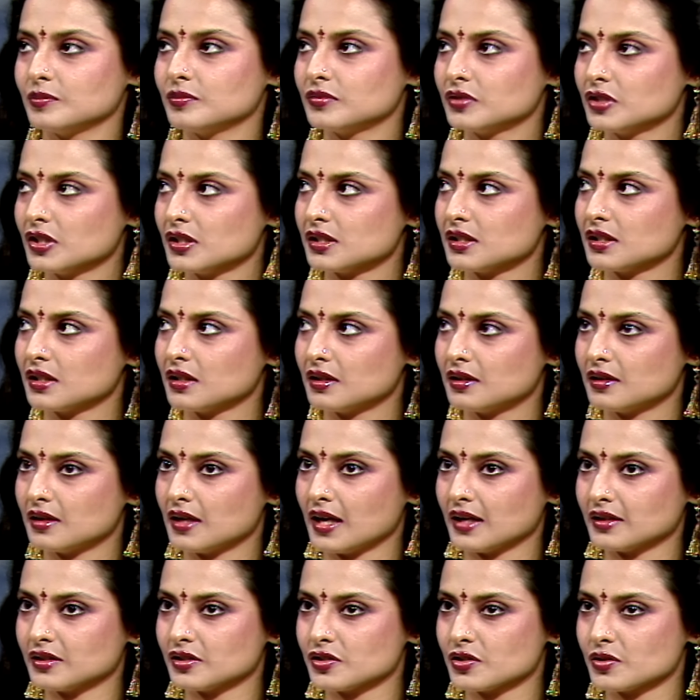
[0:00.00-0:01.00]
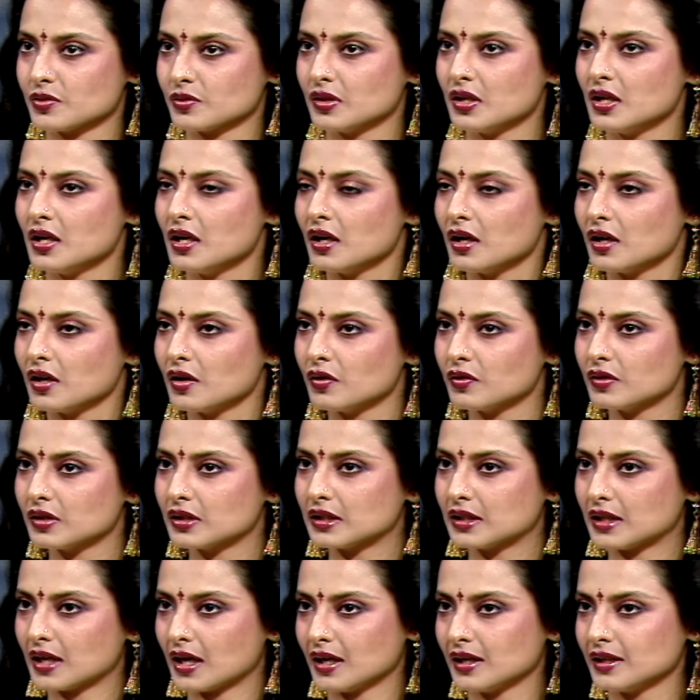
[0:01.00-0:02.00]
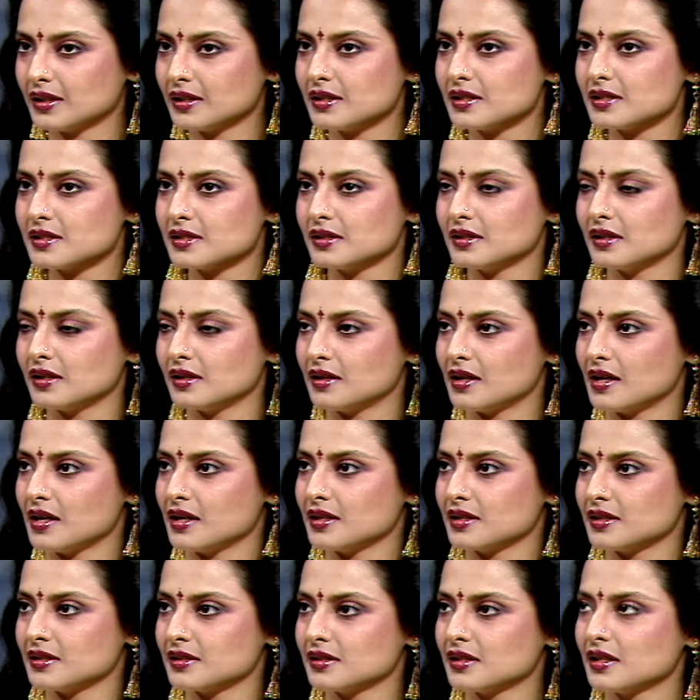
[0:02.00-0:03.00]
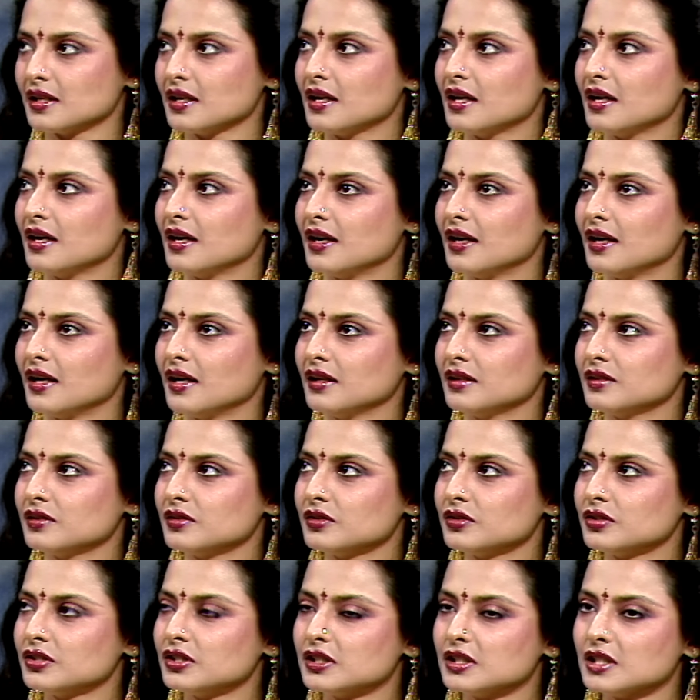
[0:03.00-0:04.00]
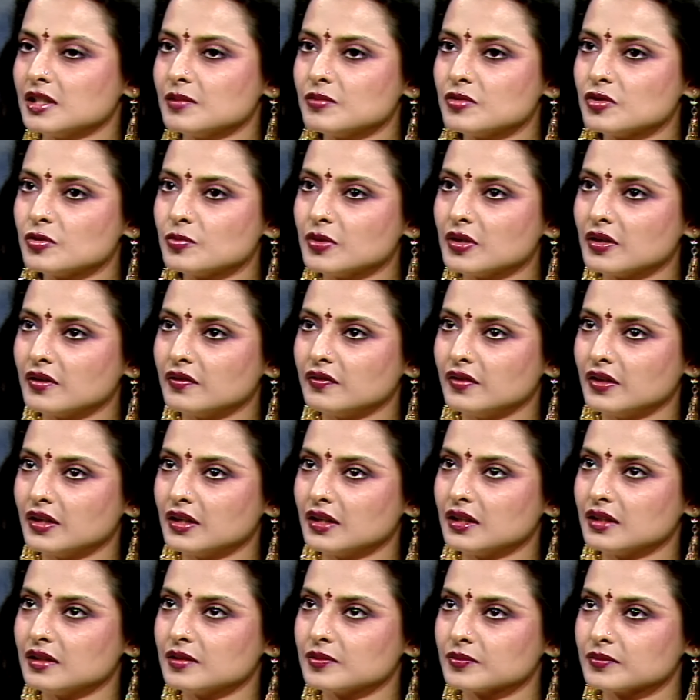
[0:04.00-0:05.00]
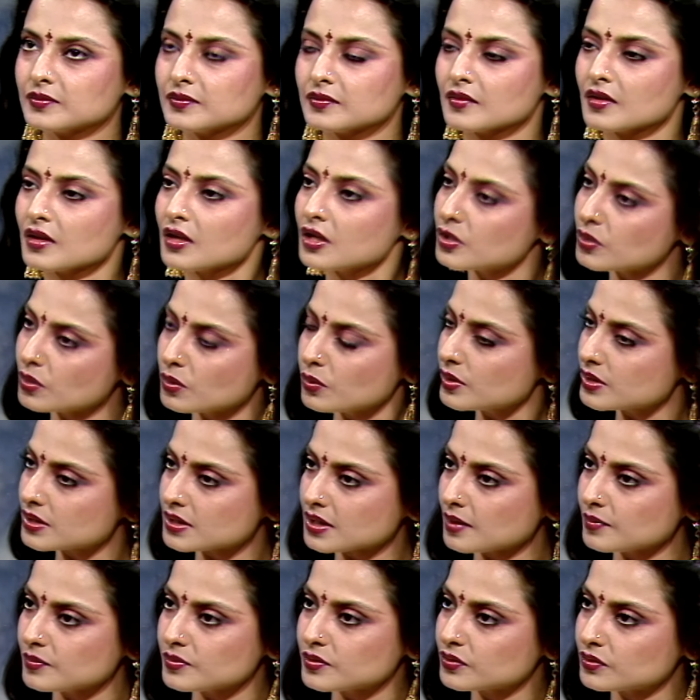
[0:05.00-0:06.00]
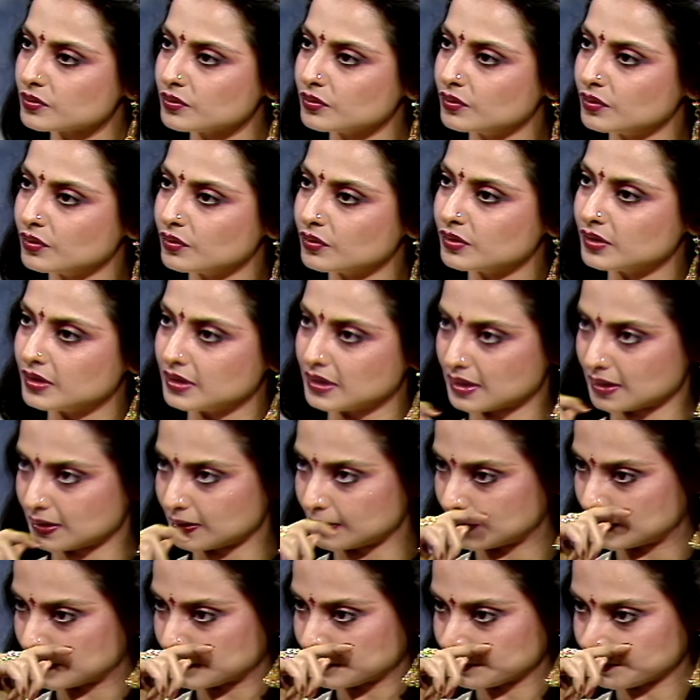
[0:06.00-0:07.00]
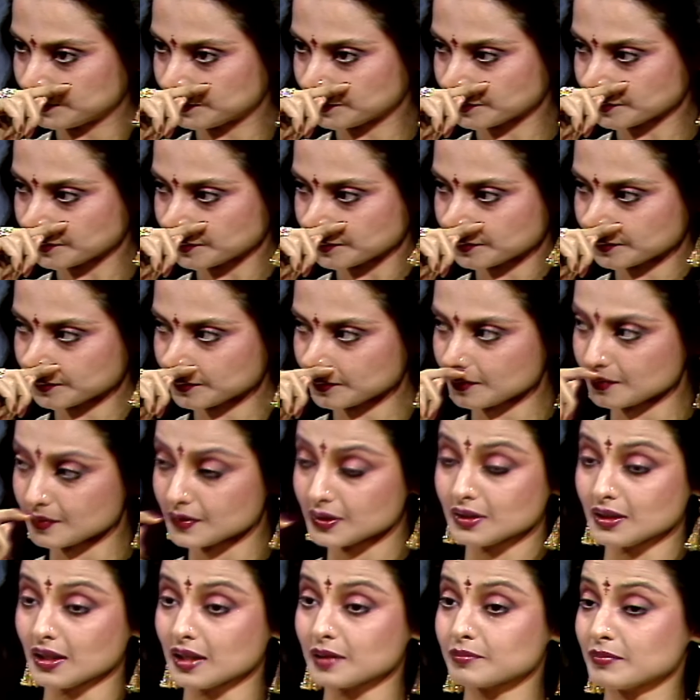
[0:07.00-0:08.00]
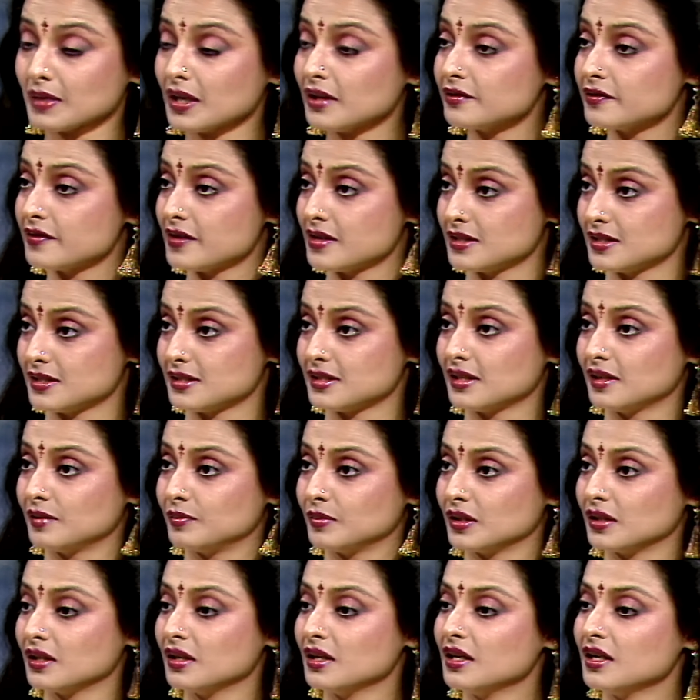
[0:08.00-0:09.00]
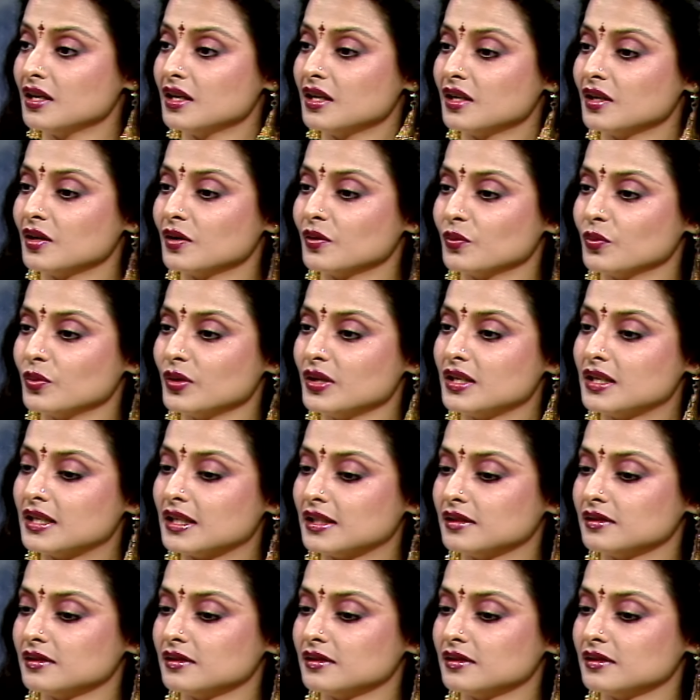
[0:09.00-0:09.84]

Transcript: just her attitude. You know, the kindness in her eyes. And she seemed to be a very... It always comes through, you know, in the eyes. Like my fans tell me, we